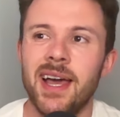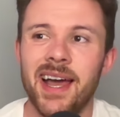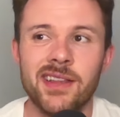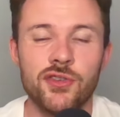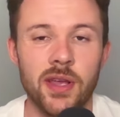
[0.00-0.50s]

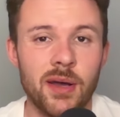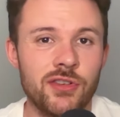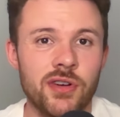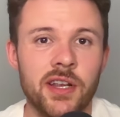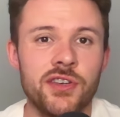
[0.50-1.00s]
And that was
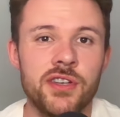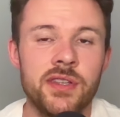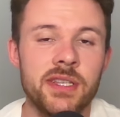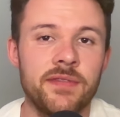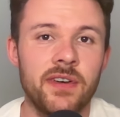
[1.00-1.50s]

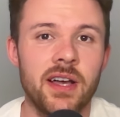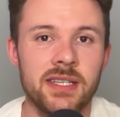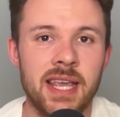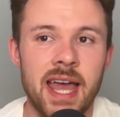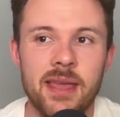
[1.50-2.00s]
Dragujin's
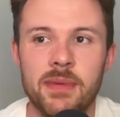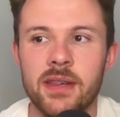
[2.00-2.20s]
first game.